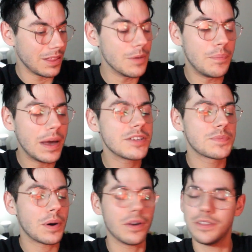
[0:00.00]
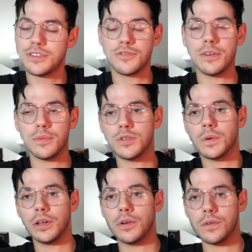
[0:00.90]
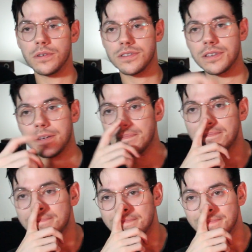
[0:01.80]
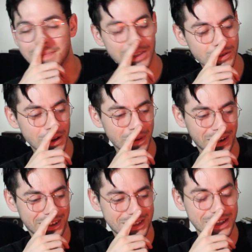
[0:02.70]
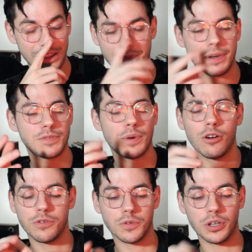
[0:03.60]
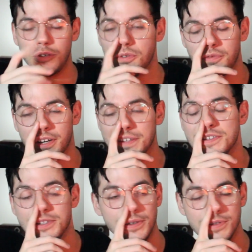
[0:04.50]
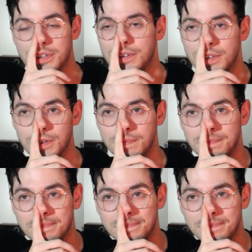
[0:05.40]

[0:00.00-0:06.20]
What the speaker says: The best part of this trip was while you were asleep. That's what you wanted to say. The best part was while you were fucking snoozing, dude.